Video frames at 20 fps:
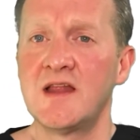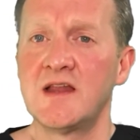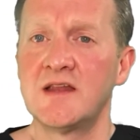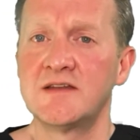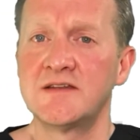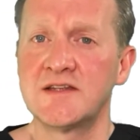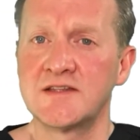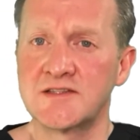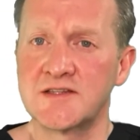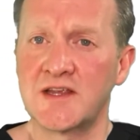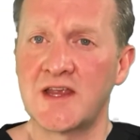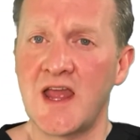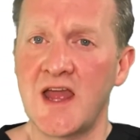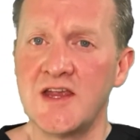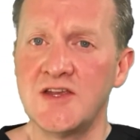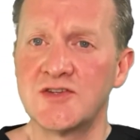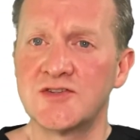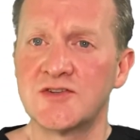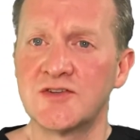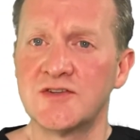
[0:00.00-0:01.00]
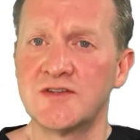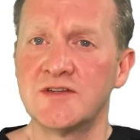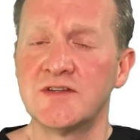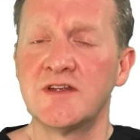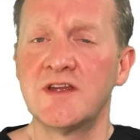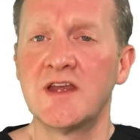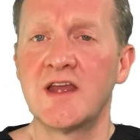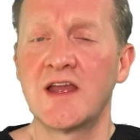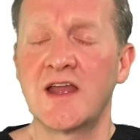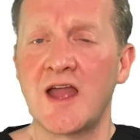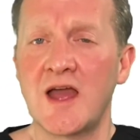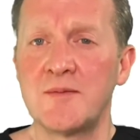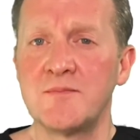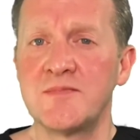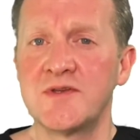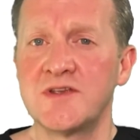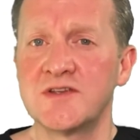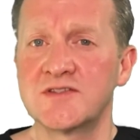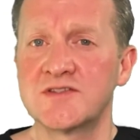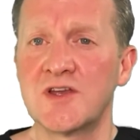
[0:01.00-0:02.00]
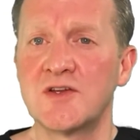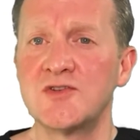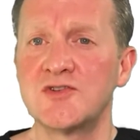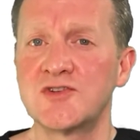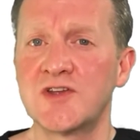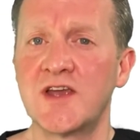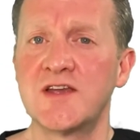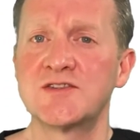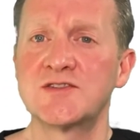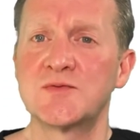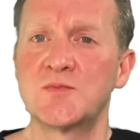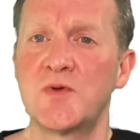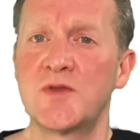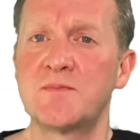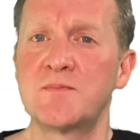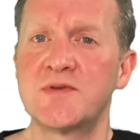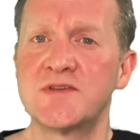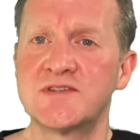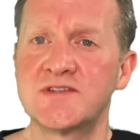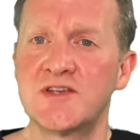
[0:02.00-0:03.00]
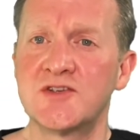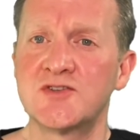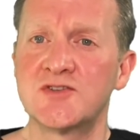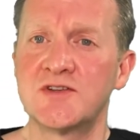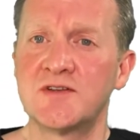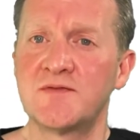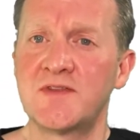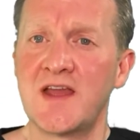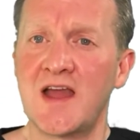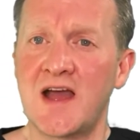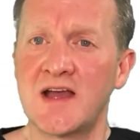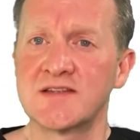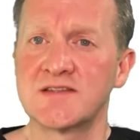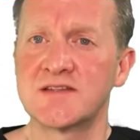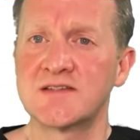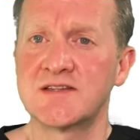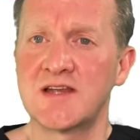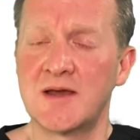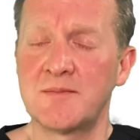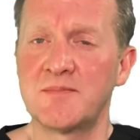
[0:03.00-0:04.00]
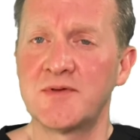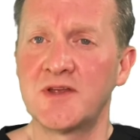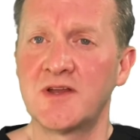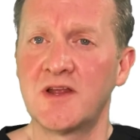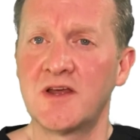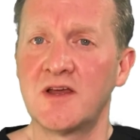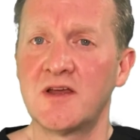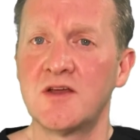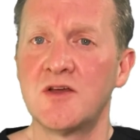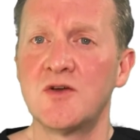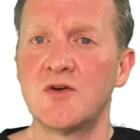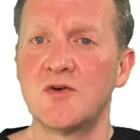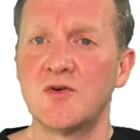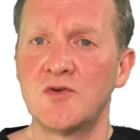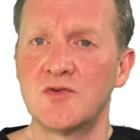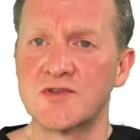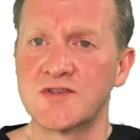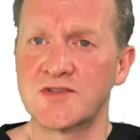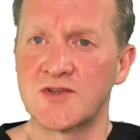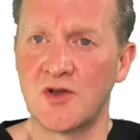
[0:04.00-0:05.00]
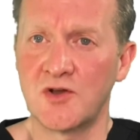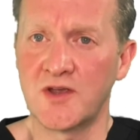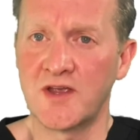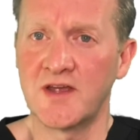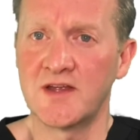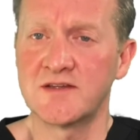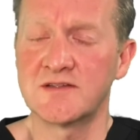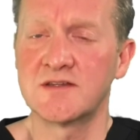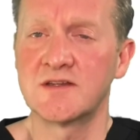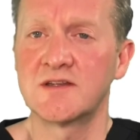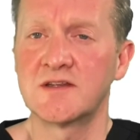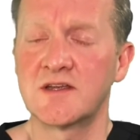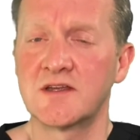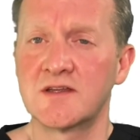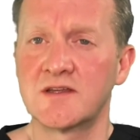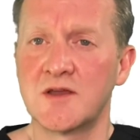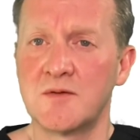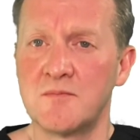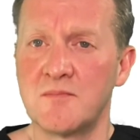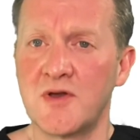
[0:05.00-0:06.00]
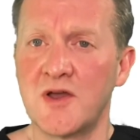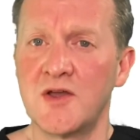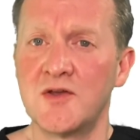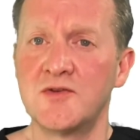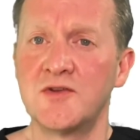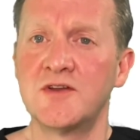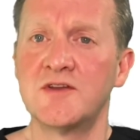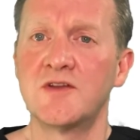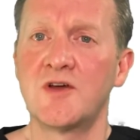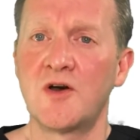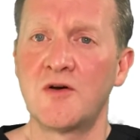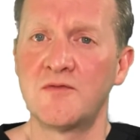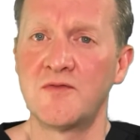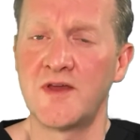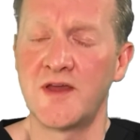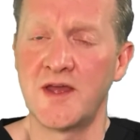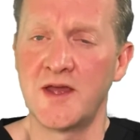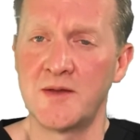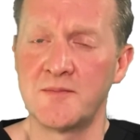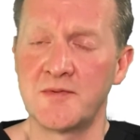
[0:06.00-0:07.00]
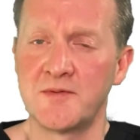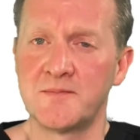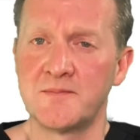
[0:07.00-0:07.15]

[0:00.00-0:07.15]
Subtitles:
Dislocation can be associated with position of the acetabular or socket component of the hip.